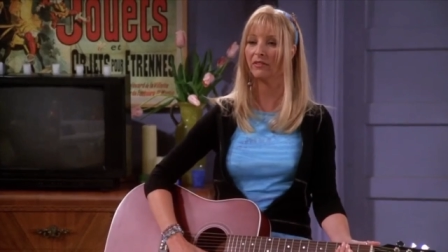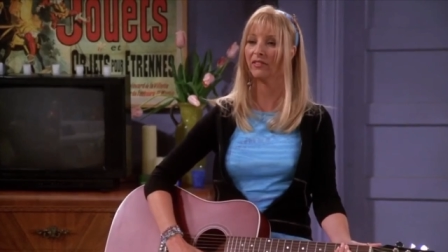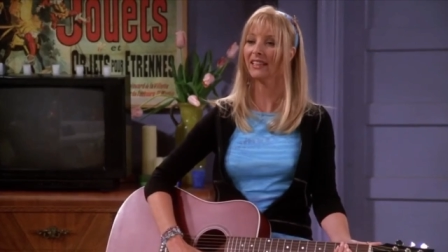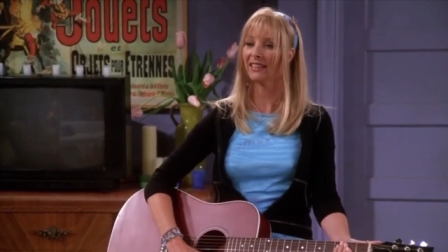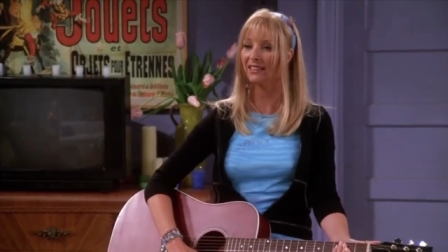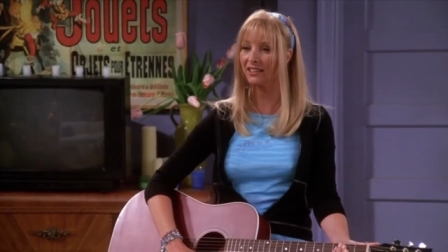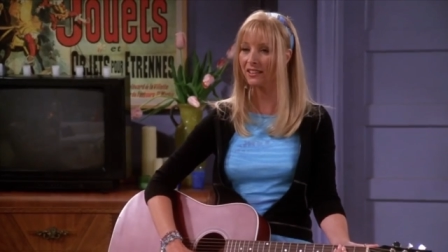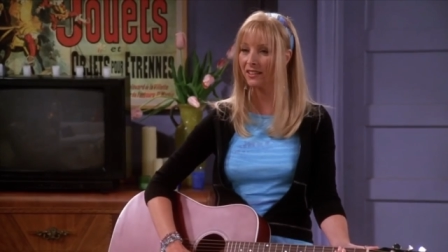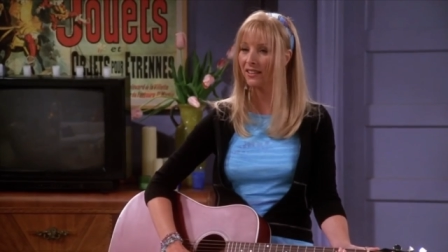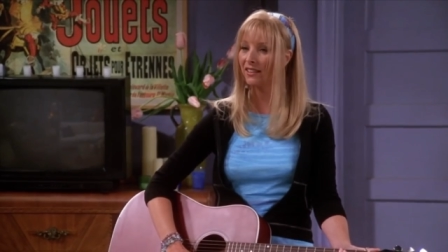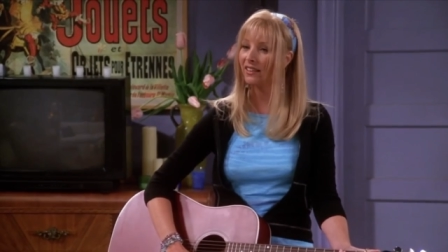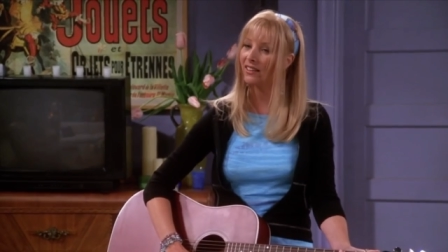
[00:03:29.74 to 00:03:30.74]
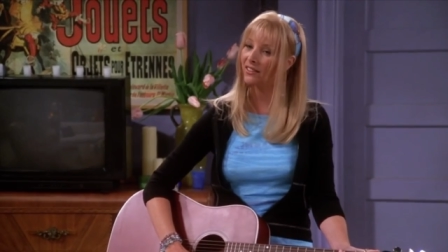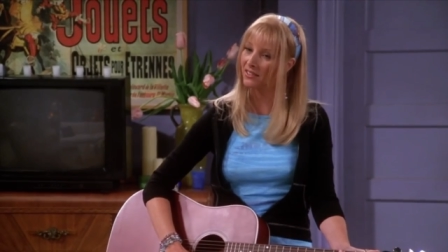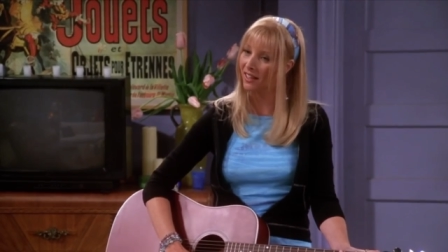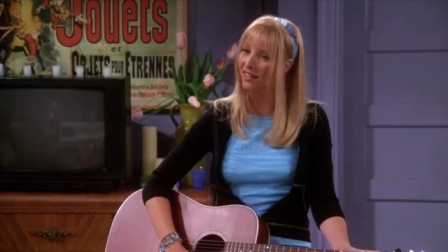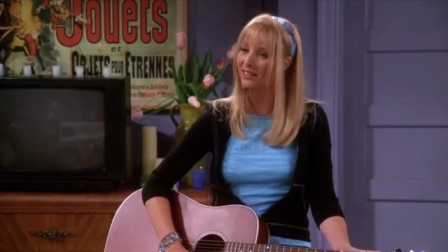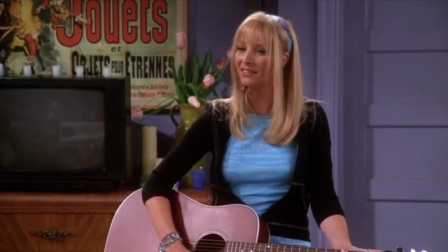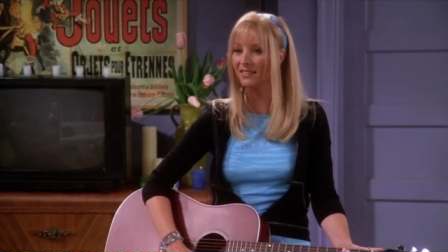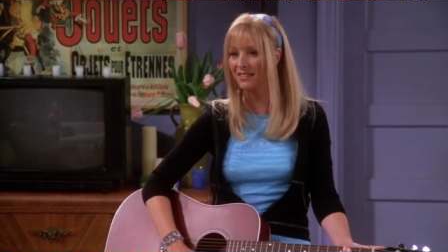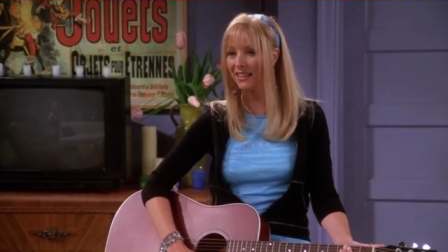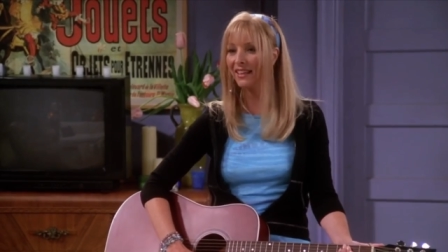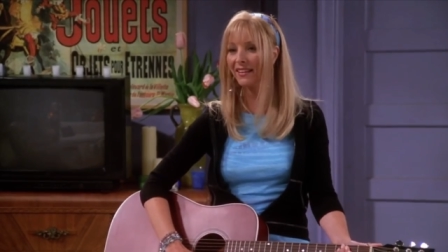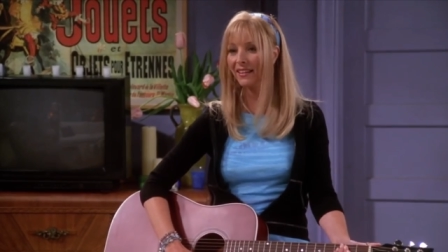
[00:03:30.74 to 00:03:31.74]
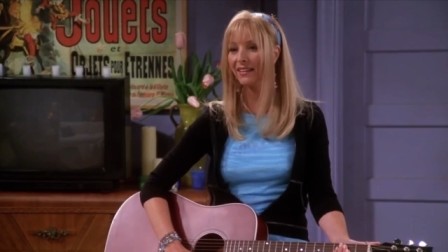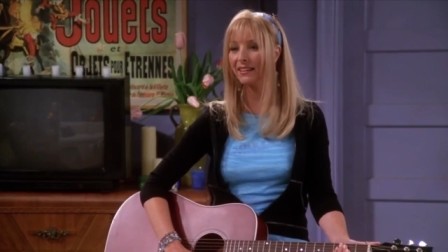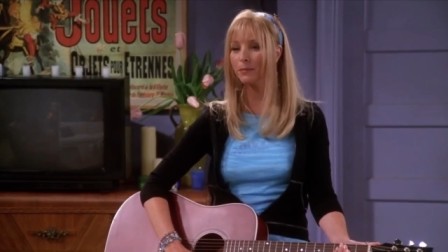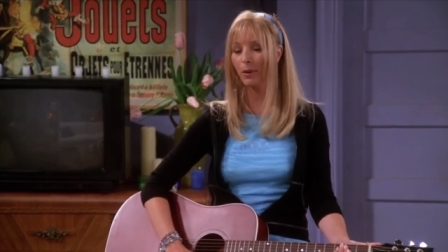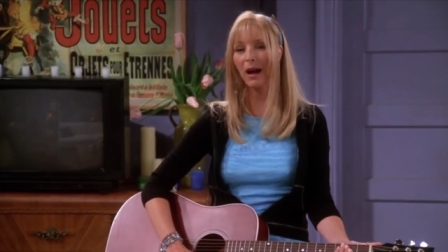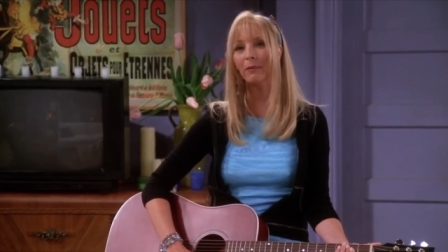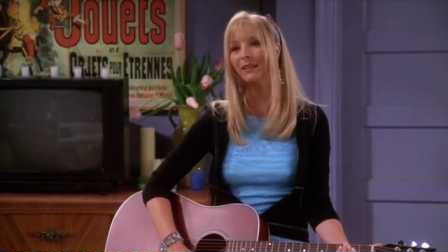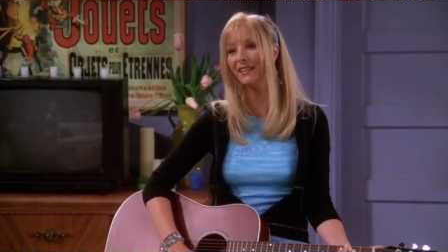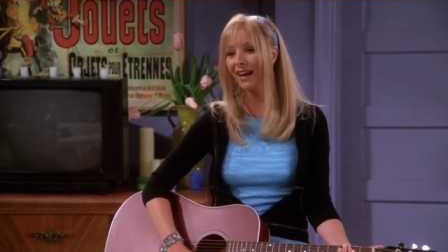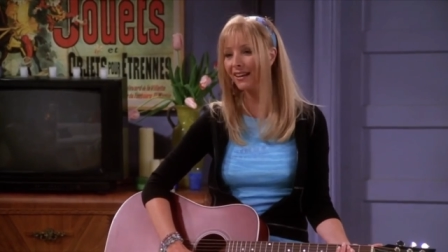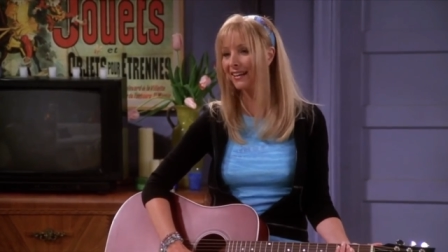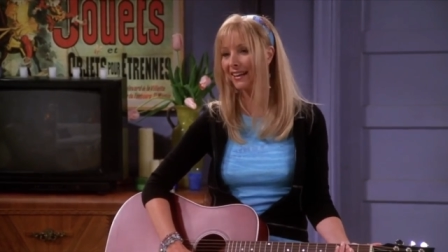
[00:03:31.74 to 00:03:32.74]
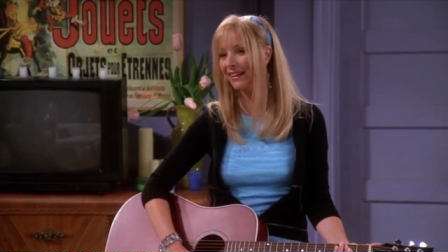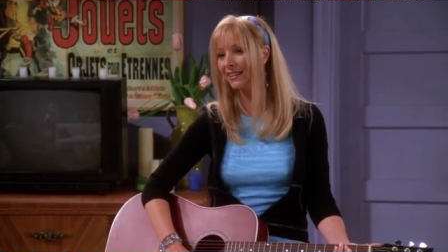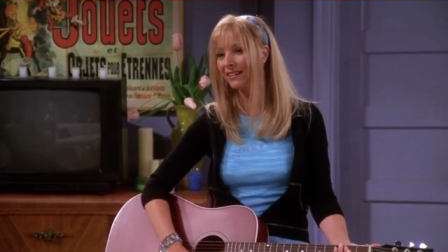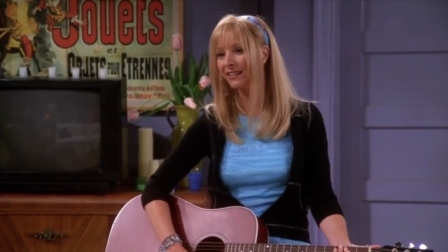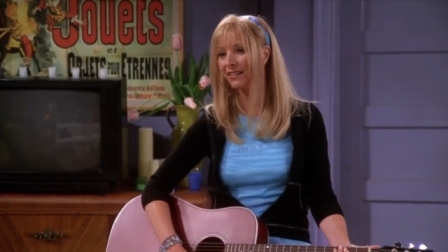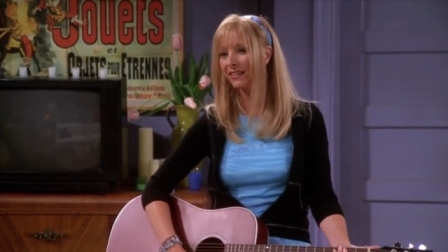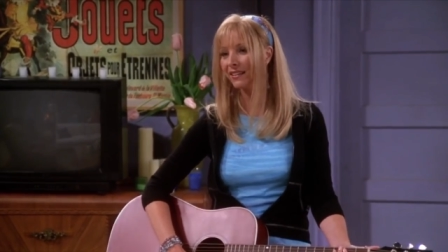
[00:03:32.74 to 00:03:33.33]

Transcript: let me finish, it goes on to say that he's probably not gay.